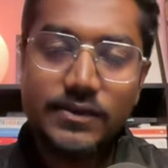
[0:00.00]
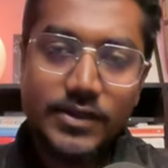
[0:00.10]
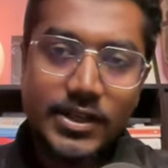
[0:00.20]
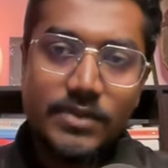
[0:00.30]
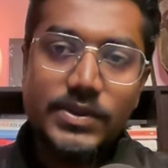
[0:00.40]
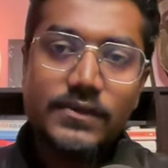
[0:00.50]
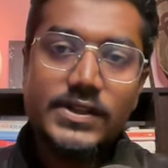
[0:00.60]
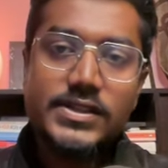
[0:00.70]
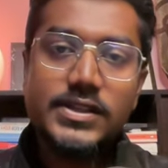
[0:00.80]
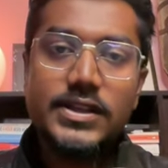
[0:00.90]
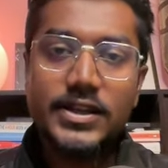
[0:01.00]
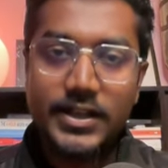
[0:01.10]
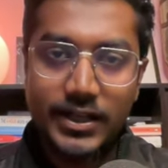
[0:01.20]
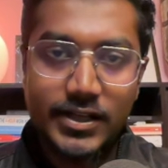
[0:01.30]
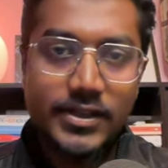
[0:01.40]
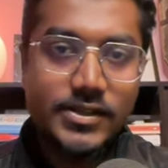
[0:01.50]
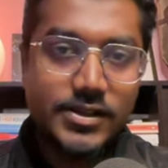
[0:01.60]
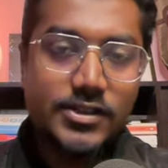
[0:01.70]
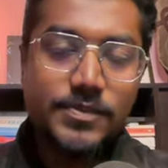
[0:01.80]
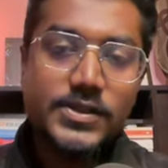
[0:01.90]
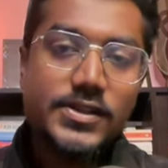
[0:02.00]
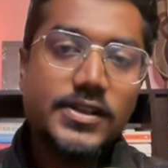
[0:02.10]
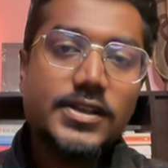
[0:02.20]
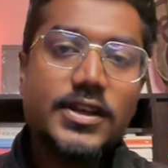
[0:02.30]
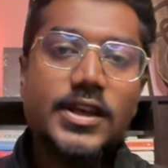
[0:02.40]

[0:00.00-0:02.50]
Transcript: the time you will see in tech industry especially,